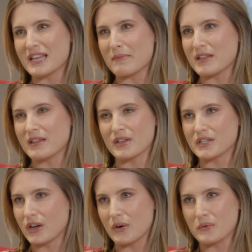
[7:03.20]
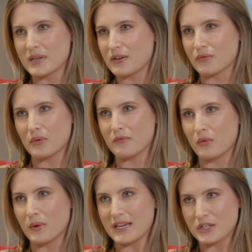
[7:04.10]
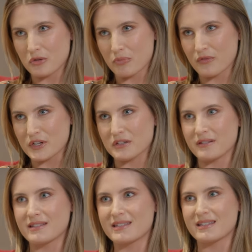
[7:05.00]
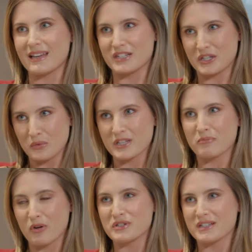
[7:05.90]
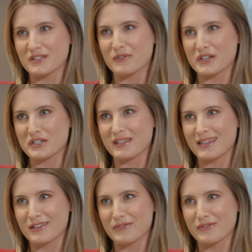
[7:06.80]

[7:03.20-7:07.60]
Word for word: that mean that there's no headroom for extra provisions until this project is finished at the end